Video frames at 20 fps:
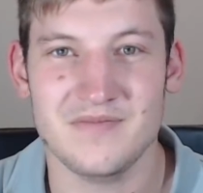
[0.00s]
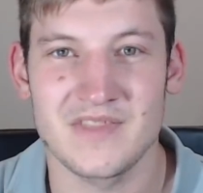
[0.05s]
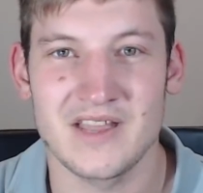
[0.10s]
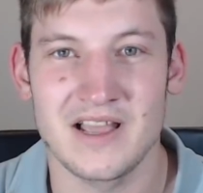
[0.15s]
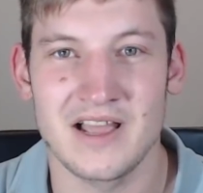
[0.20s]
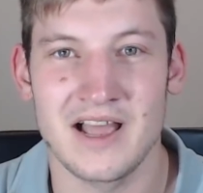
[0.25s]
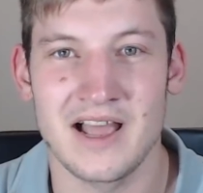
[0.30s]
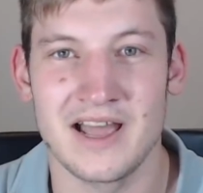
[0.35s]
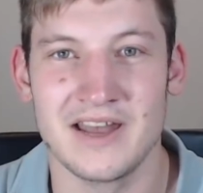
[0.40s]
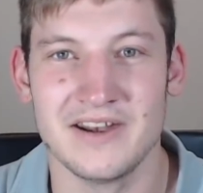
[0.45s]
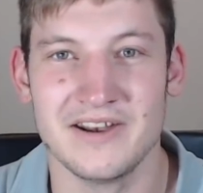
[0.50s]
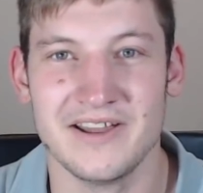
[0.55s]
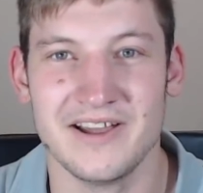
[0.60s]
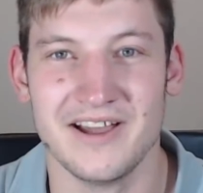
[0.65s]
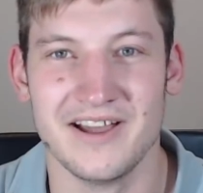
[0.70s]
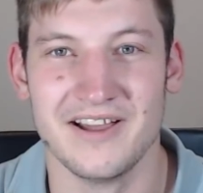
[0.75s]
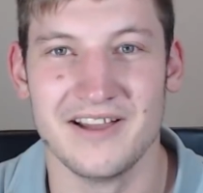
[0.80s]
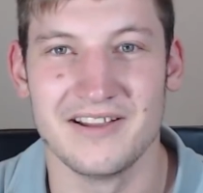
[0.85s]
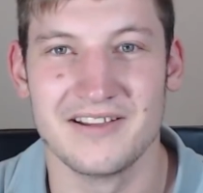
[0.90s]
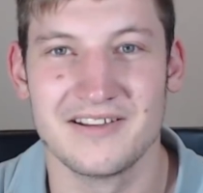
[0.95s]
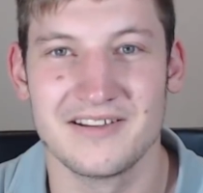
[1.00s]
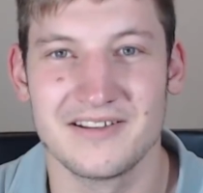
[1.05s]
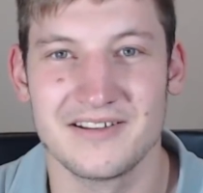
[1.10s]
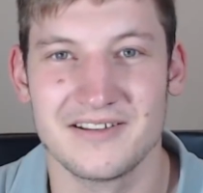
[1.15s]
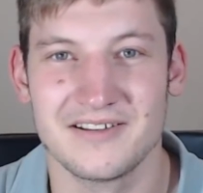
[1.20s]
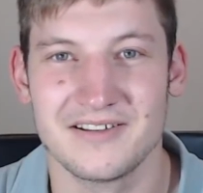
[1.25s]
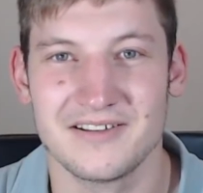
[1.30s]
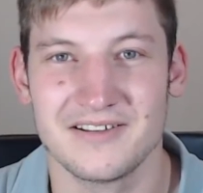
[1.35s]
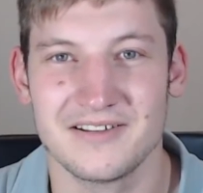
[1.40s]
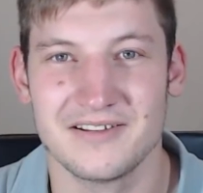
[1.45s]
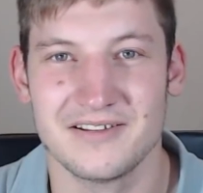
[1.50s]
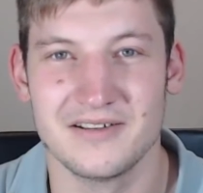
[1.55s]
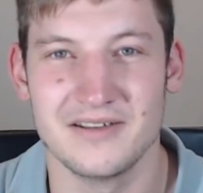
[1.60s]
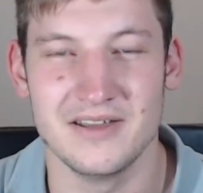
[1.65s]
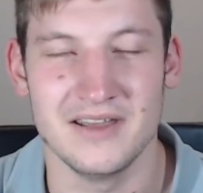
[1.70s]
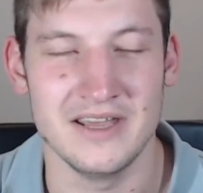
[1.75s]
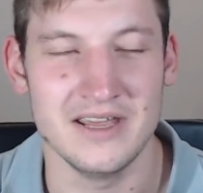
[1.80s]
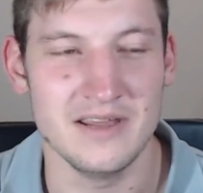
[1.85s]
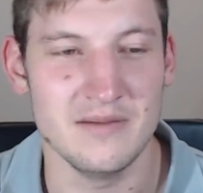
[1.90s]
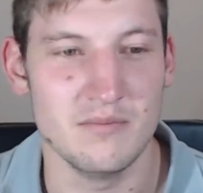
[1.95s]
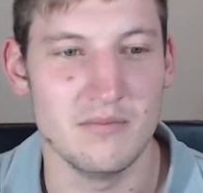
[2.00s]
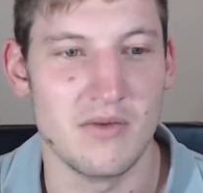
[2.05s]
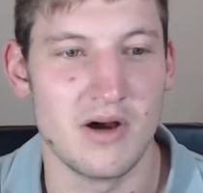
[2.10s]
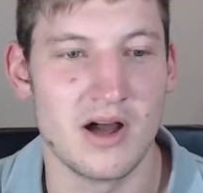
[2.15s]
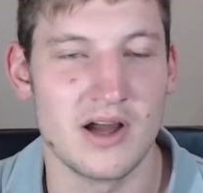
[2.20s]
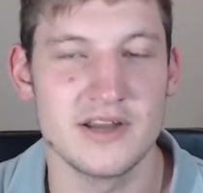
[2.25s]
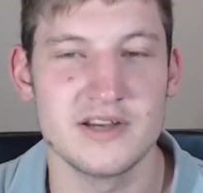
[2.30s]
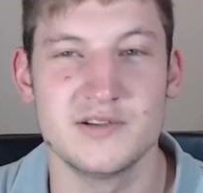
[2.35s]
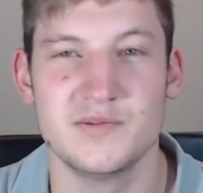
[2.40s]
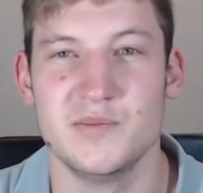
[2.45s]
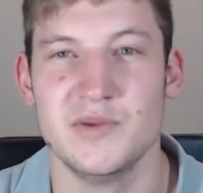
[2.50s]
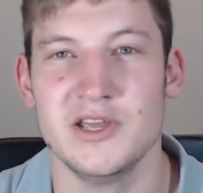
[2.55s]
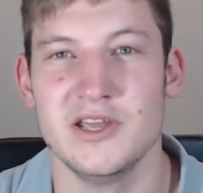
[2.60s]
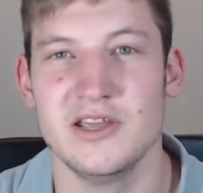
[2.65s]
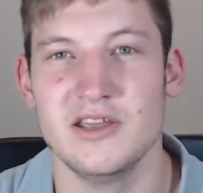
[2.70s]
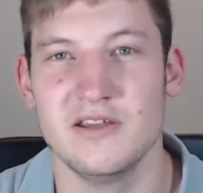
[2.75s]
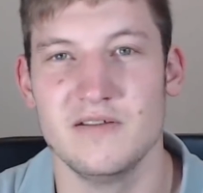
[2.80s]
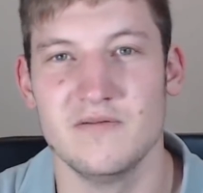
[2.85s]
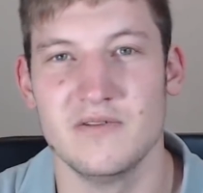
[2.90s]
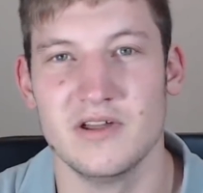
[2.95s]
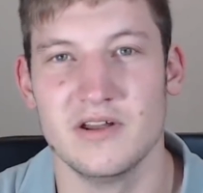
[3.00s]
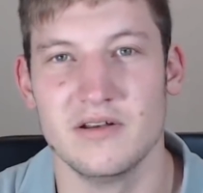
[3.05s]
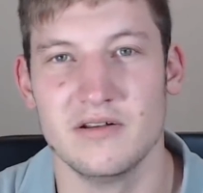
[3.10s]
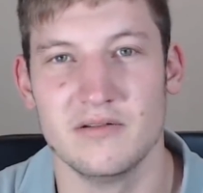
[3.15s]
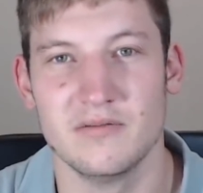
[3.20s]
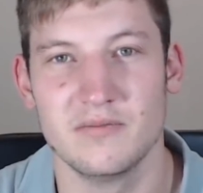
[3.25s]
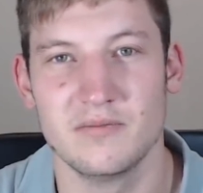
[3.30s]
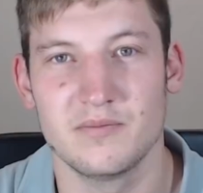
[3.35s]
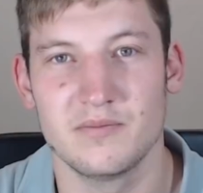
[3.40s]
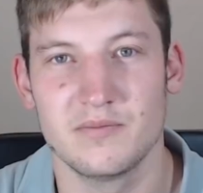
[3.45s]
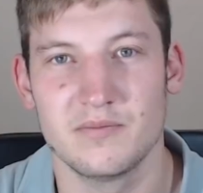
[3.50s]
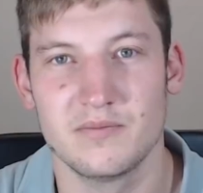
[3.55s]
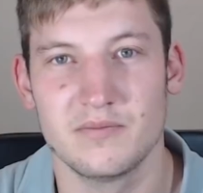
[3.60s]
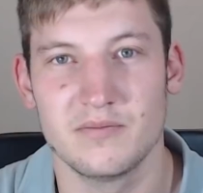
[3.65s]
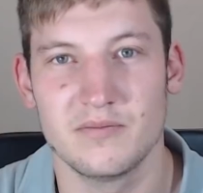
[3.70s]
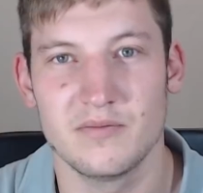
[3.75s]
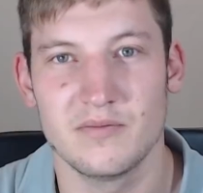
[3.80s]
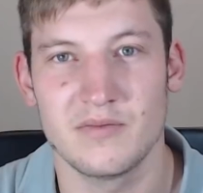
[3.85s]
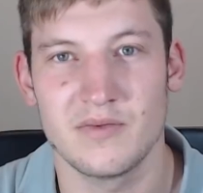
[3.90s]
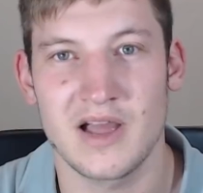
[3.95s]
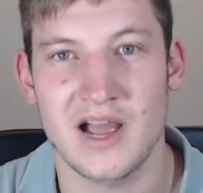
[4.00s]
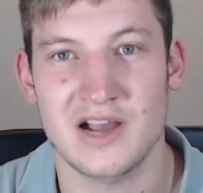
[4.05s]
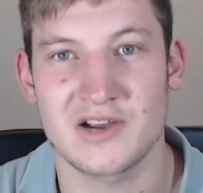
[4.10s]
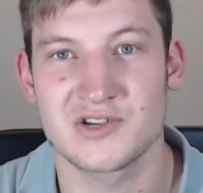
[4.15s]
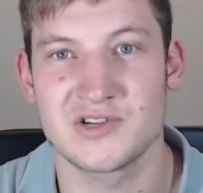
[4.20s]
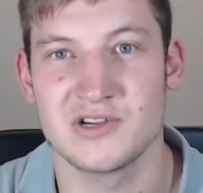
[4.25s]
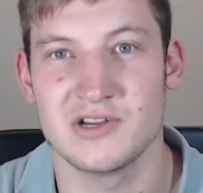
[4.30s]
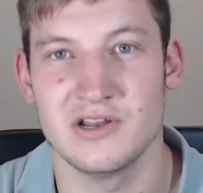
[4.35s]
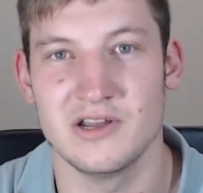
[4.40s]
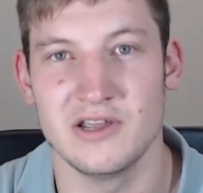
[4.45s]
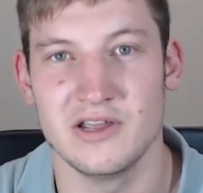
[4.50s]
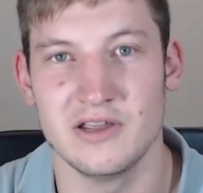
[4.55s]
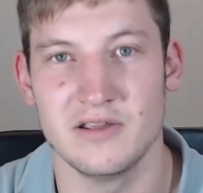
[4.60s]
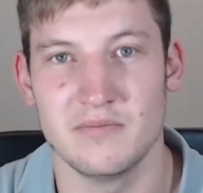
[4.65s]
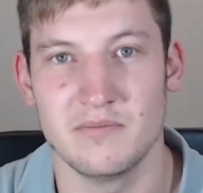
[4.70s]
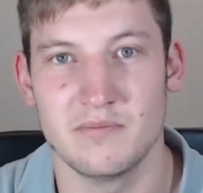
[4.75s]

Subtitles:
And he might be even actually,